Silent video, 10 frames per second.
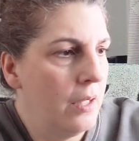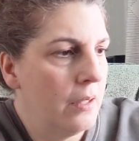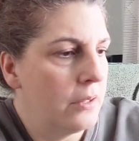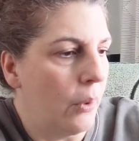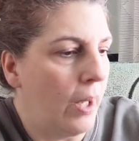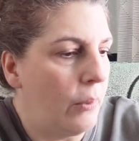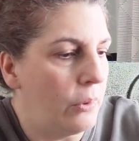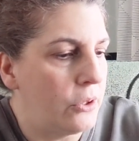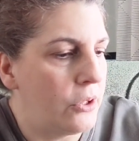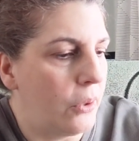so I
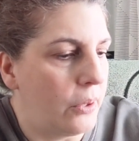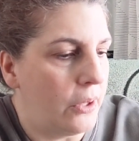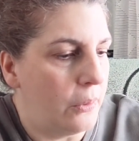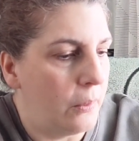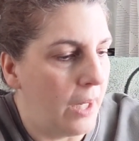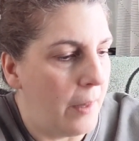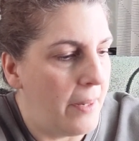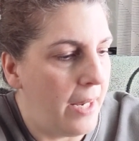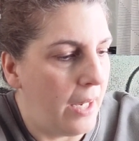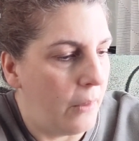will show you where I'm
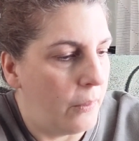at